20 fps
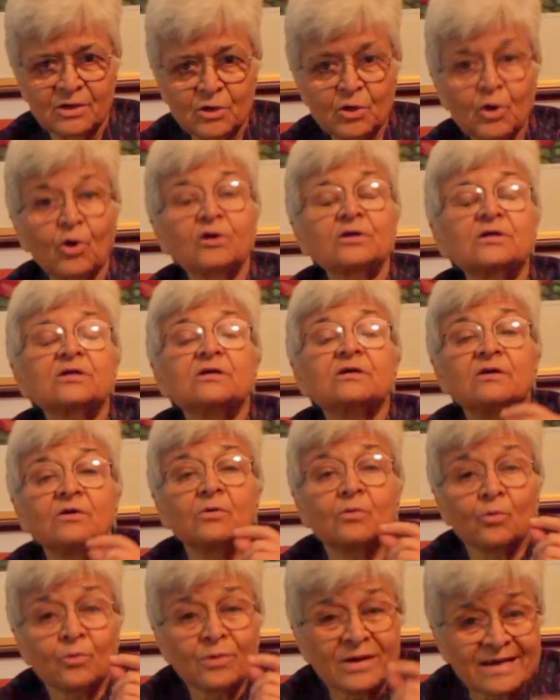not
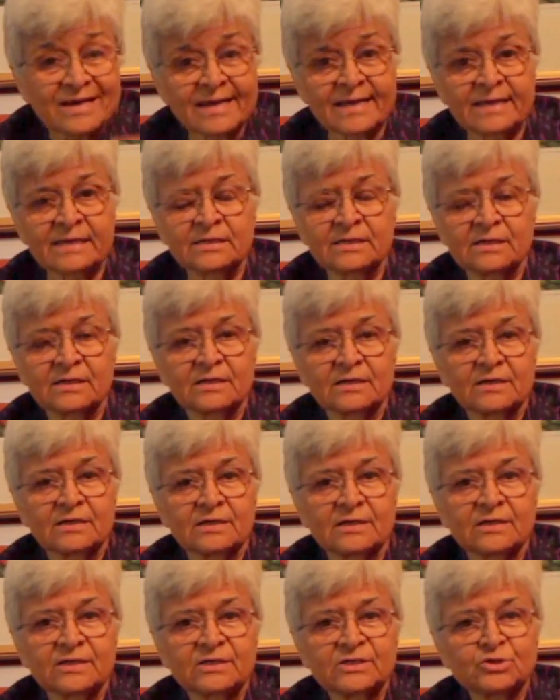willing
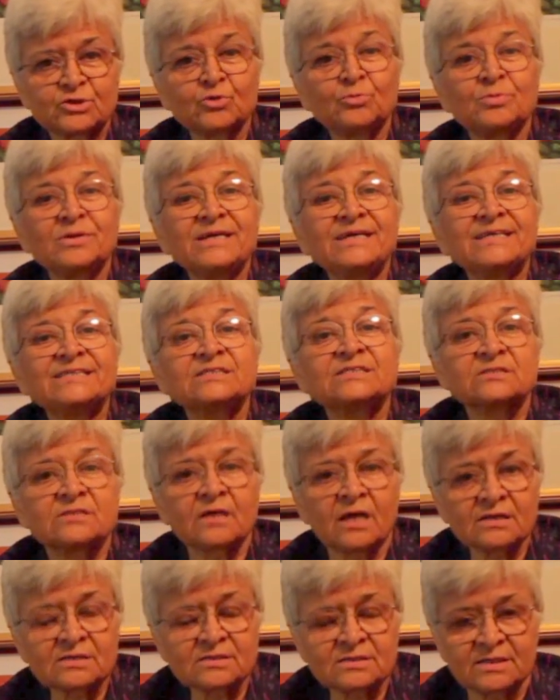to be
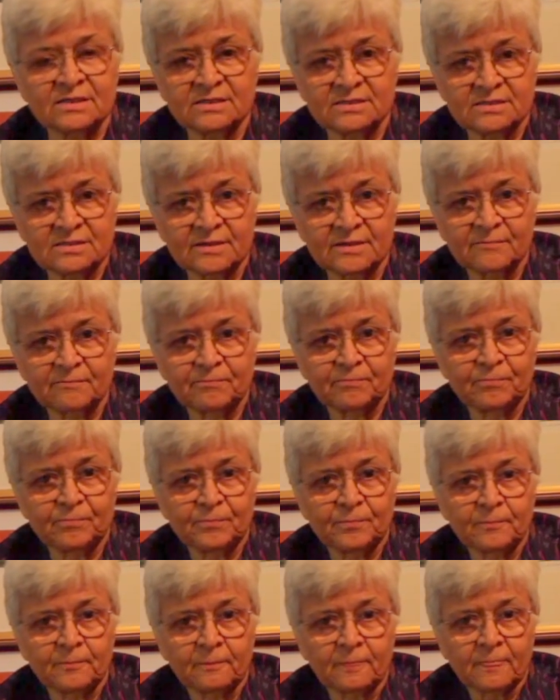insulted.
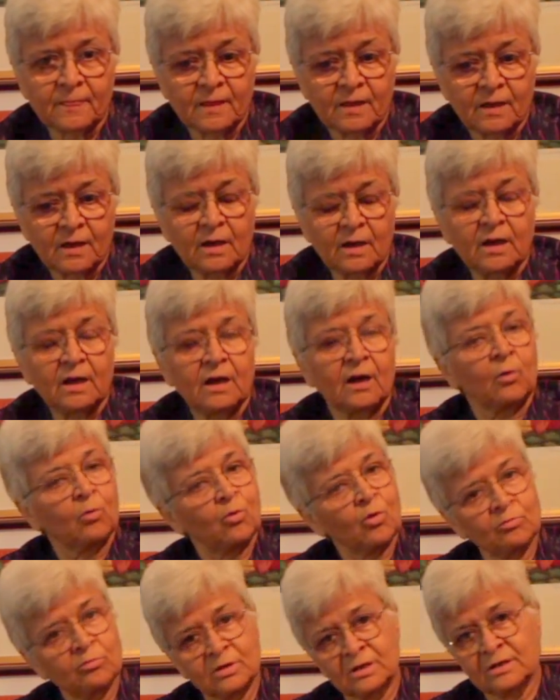A
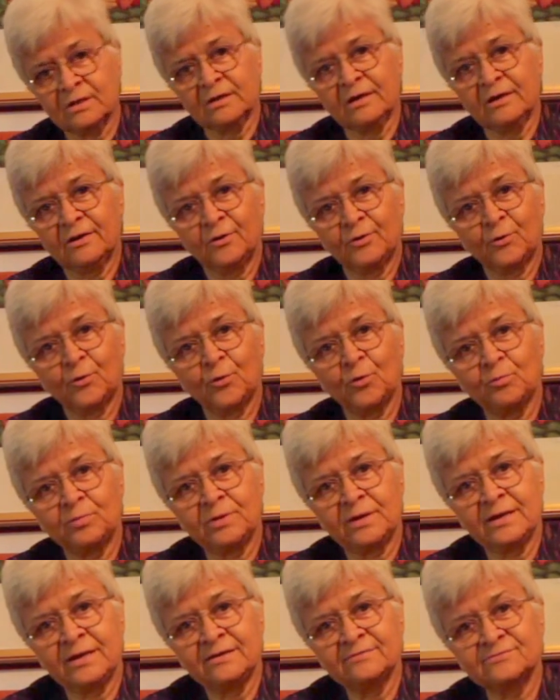woman who
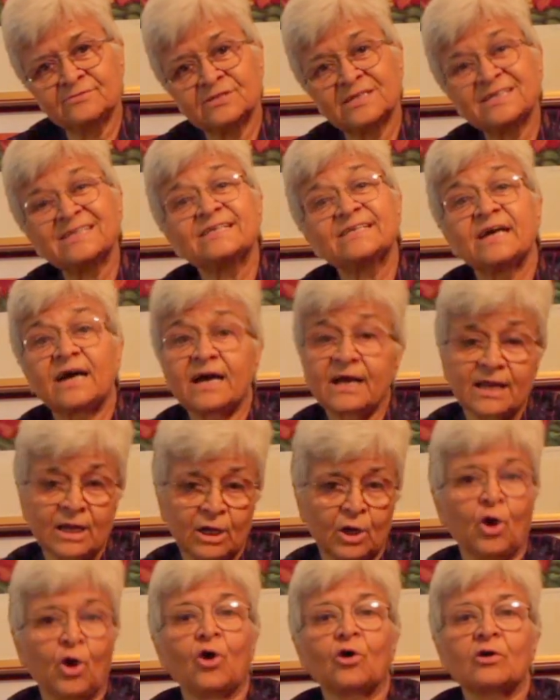believes in
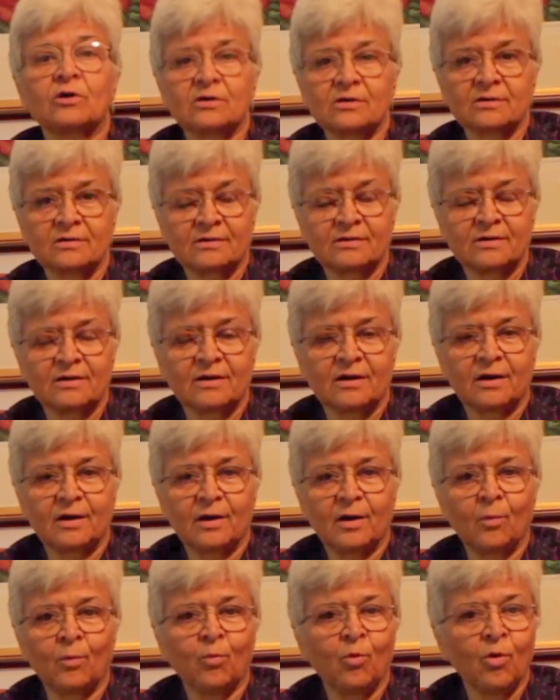dialogue,
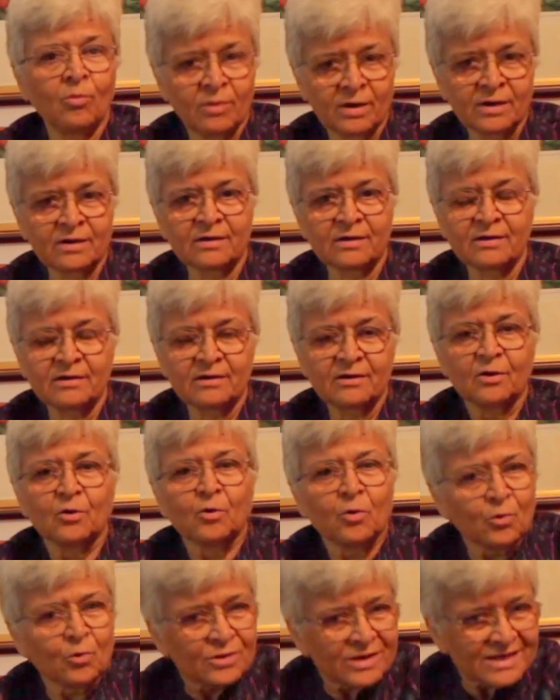a woman
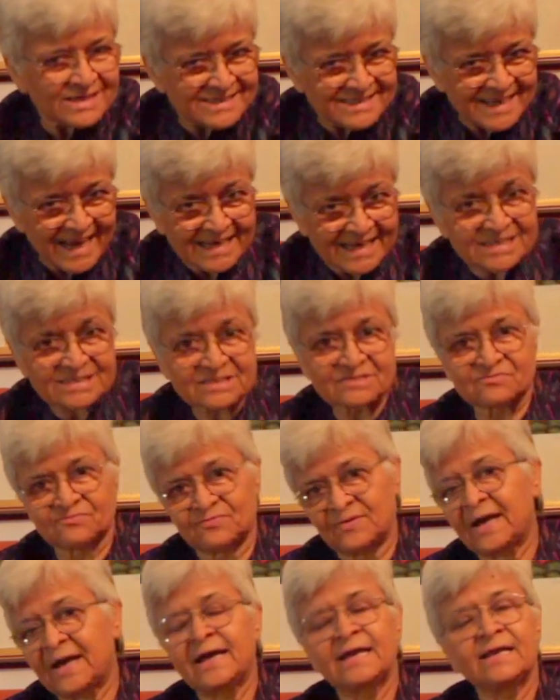who rejects
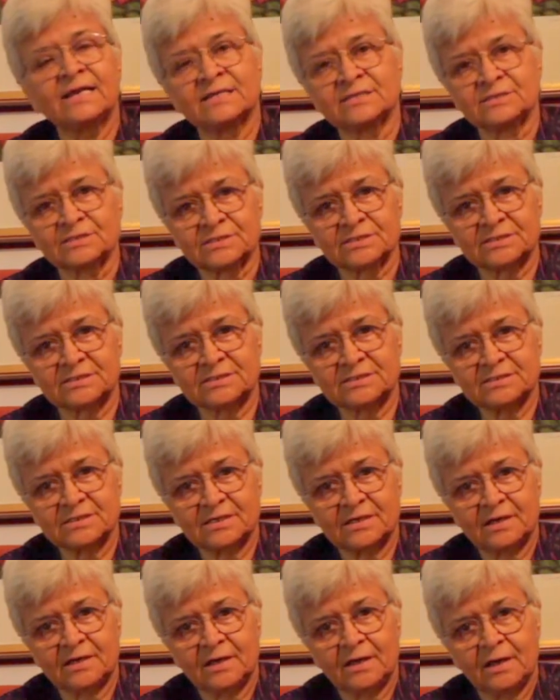violence,
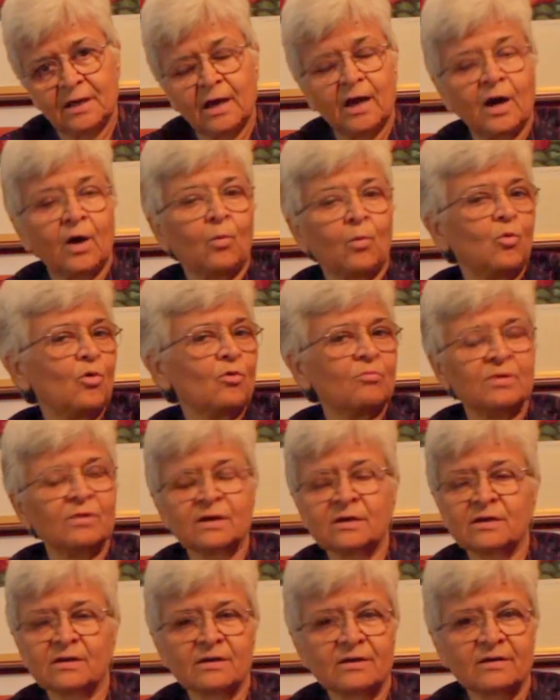a
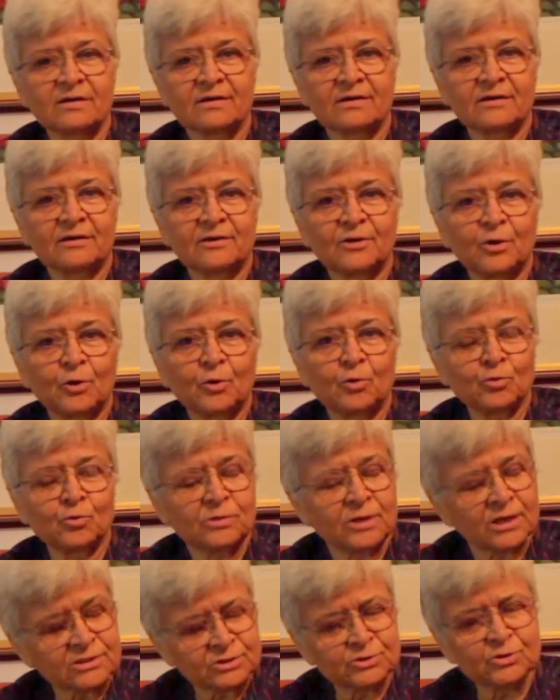woman who
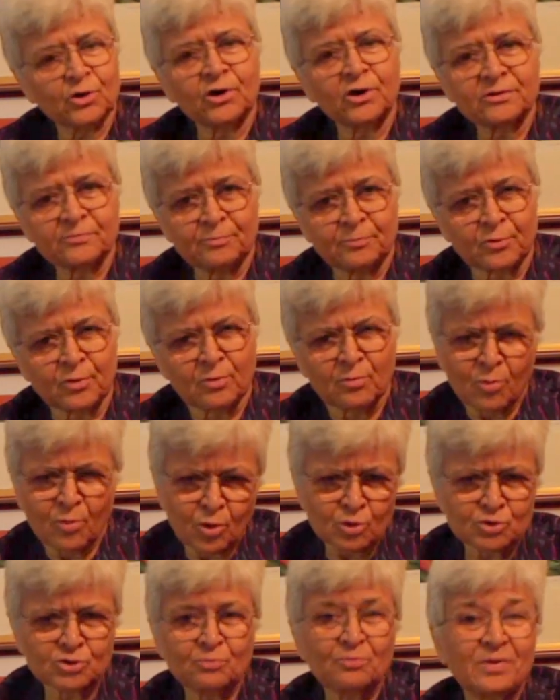does not
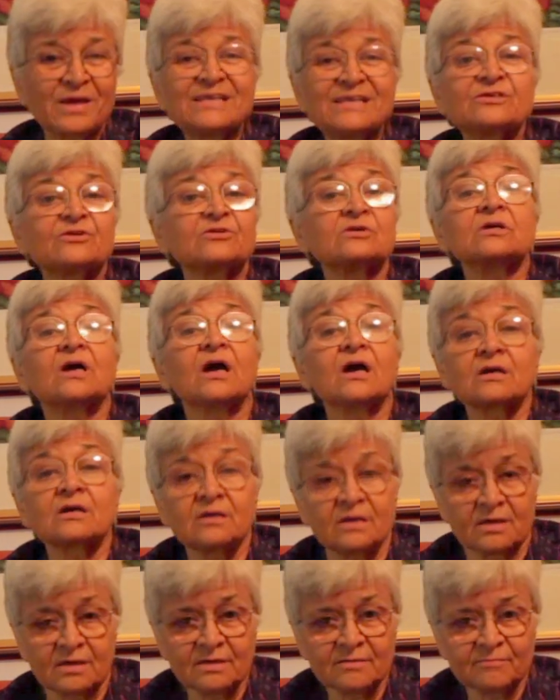promote
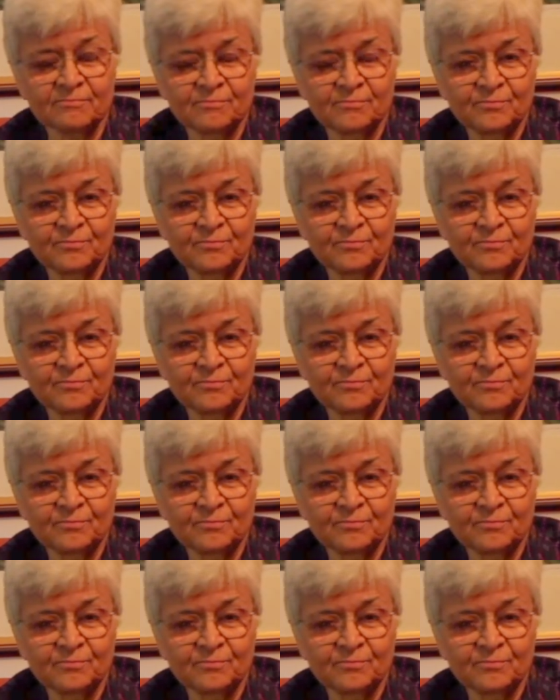patriarchy